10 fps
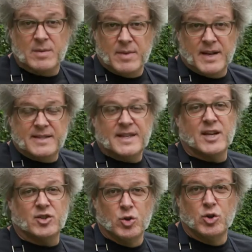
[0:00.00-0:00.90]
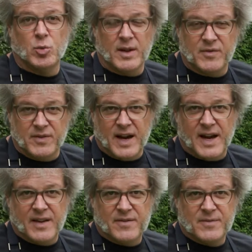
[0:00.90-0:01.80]
minutes at
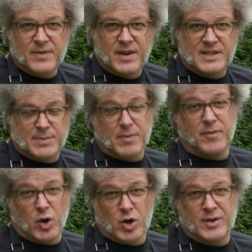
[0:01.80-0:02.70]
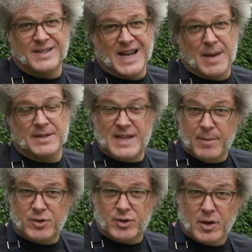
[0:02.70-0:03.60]
225 is the preferred time and
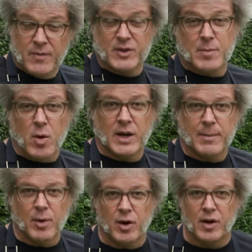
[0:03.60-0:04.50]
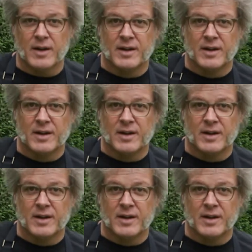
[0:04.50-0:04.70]
temperature for smoking a burger.